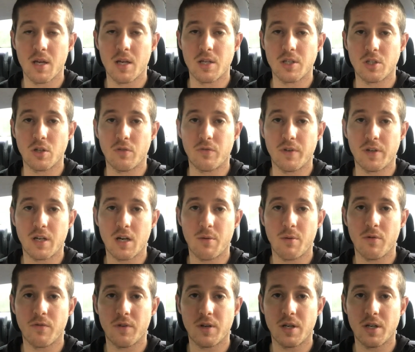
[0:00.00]
So if we come
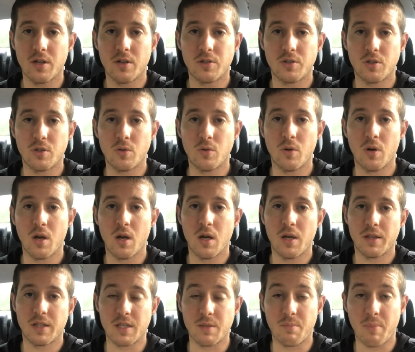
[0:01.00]
over here to
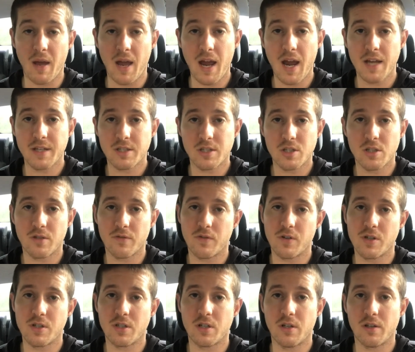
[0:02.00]
the passenger
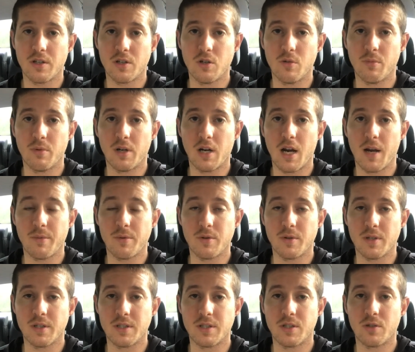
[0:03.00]
version of the Uber app, you
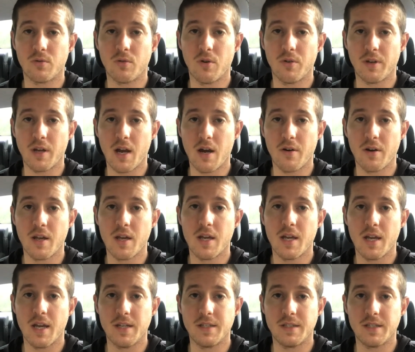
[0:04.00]
can scroll down
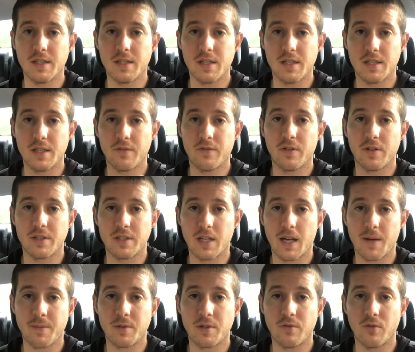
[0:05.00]
and see the different
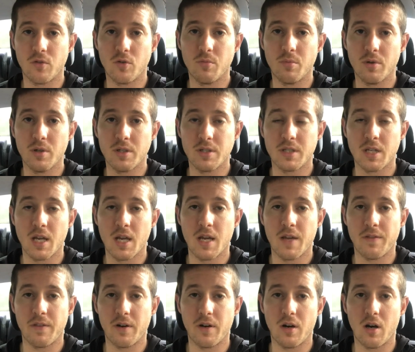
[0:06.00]
types of Ubers
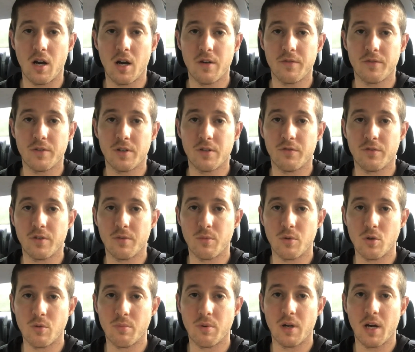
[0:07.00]
that are offered from
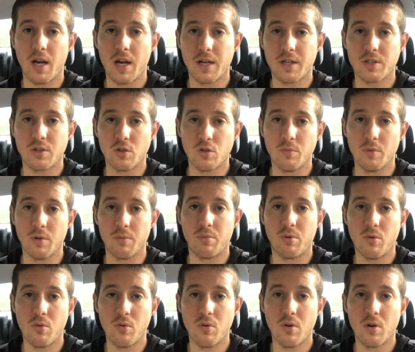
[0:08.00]
UberX, Uber
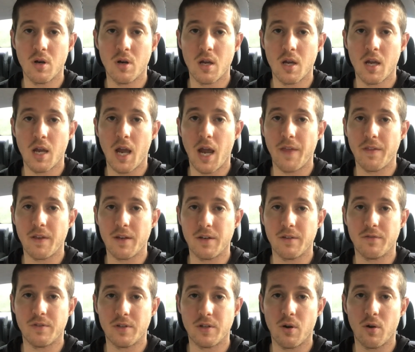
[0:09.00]
Pool, and then
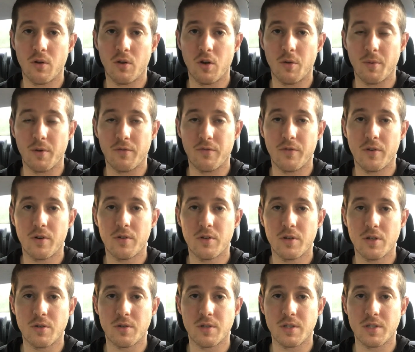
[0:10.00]
if you go a little bit further,
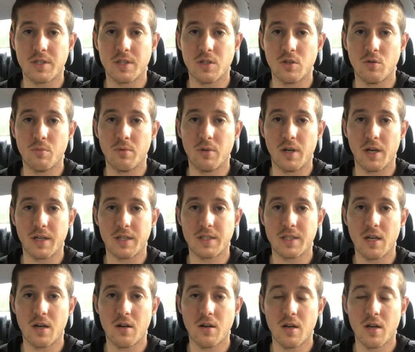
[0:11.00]
you can see Uber
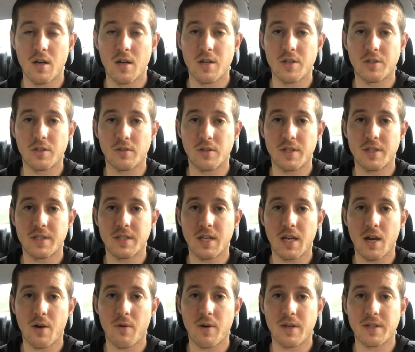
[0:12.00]
XL. So let's say
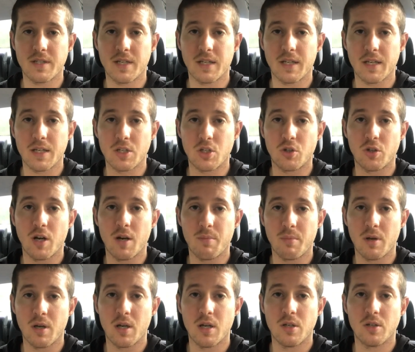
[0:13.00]
I want to take a trip
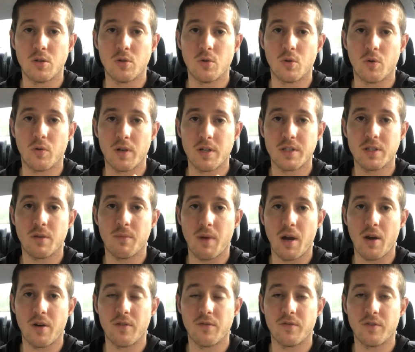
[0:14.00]
to Crystal
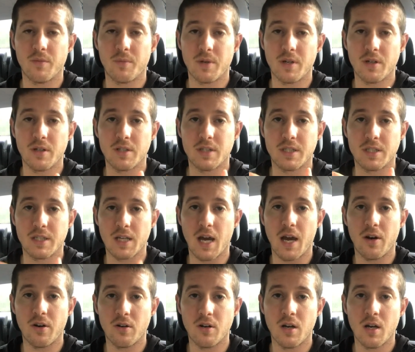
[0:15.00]
Mountain from here in
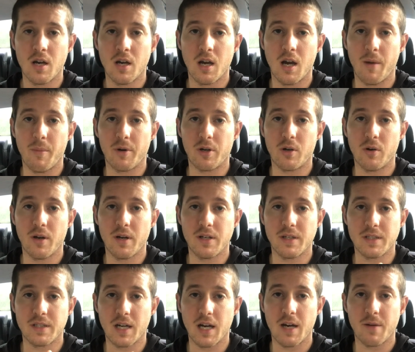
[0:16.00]
Seattle. I'm going to go ahead
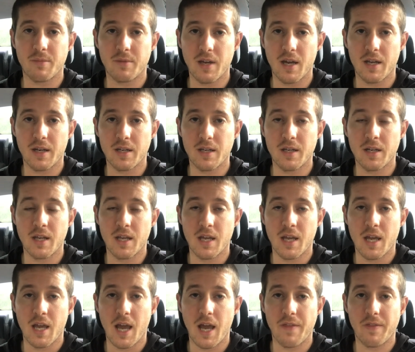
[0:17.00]
and type that in
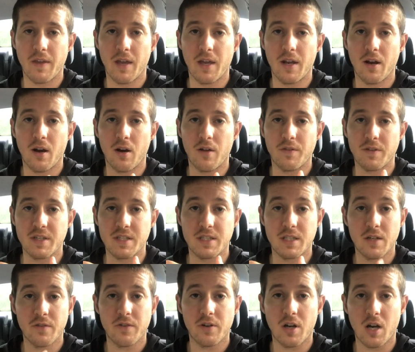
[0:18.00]
and then on these
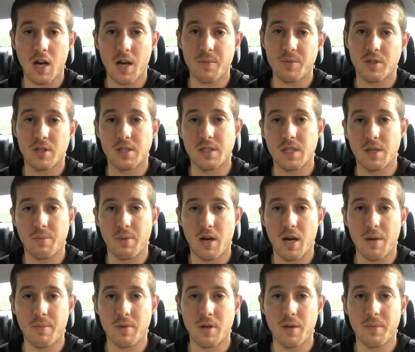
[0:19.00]
different options that
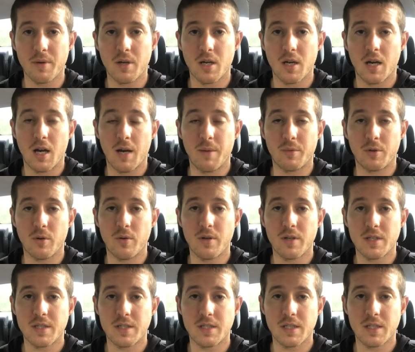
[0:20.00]
pop up, I'm going
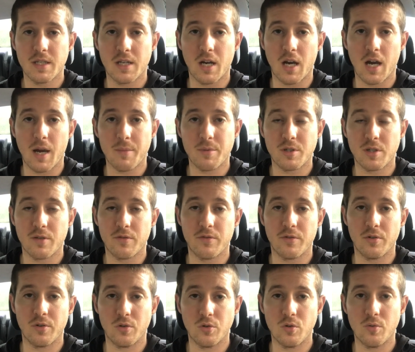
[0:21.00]
to see an option
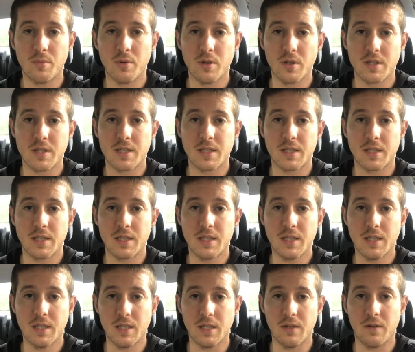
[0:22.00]
for Uber
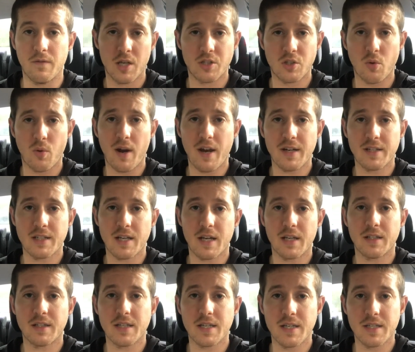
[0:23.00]
Ski. So why
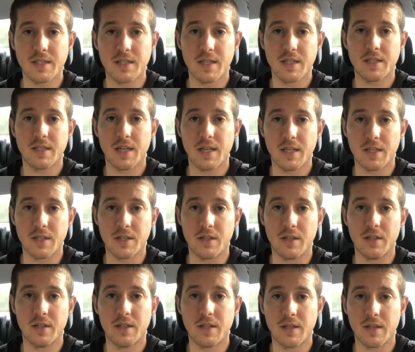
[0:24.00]
exactly is this a
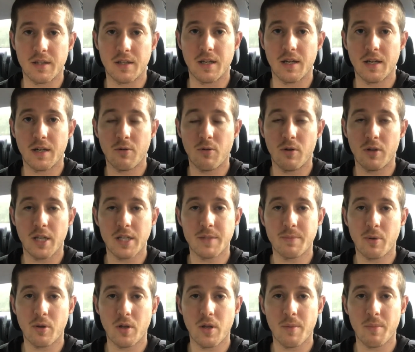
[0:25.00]
good thing? Well, let's
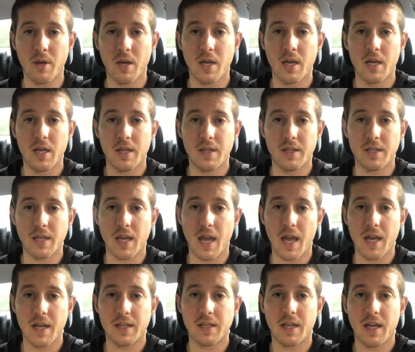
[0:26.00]
pull up the
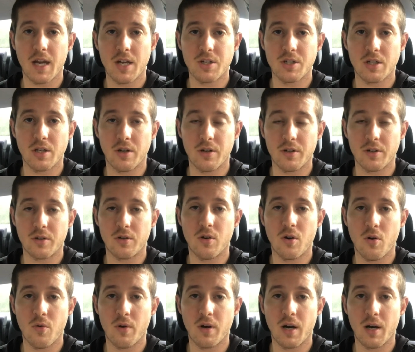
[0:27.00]
Engadget
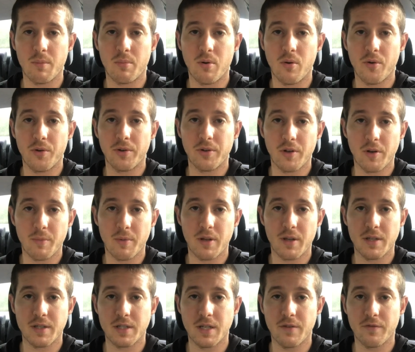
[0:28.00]
article where I pulled a little bit of
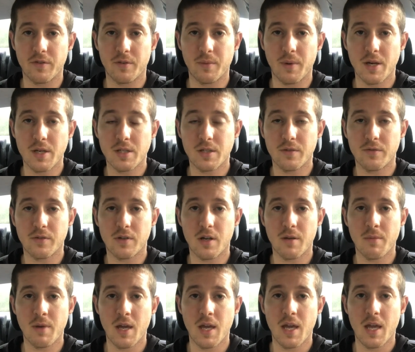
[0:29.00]
this information
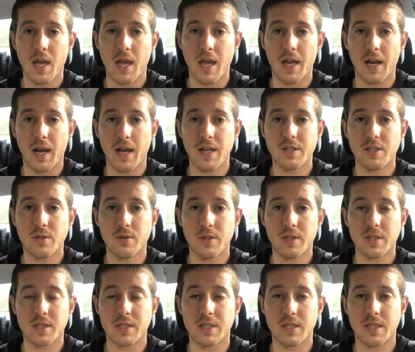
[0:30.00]
from. And as you
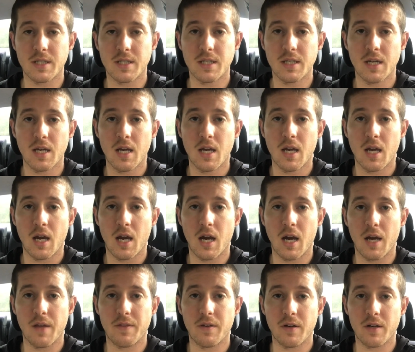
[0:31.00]
can see,
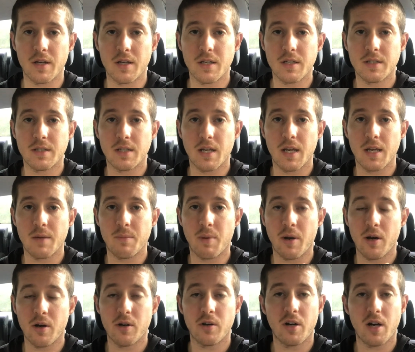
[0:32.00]
uh, there is a
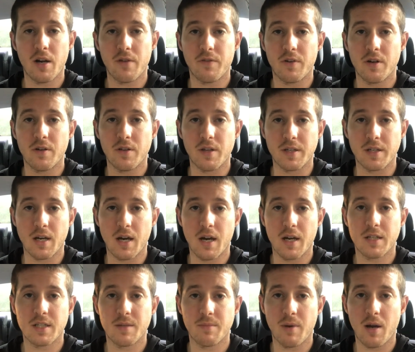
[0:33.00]
paragraph here that
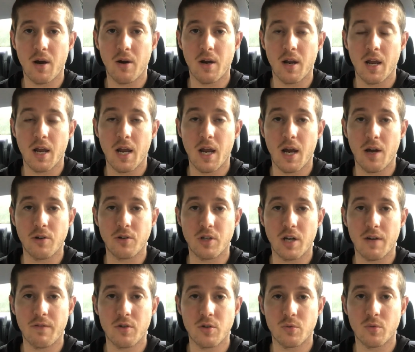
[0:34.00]
talks about how
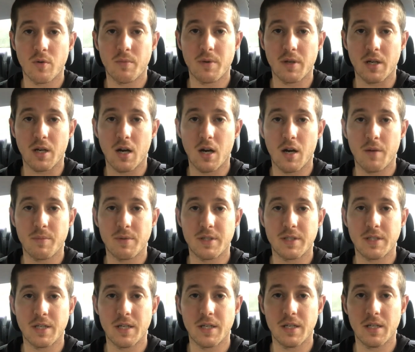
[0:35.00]
drivers will be
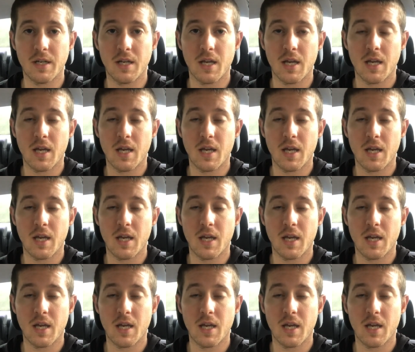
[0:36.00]
compensated.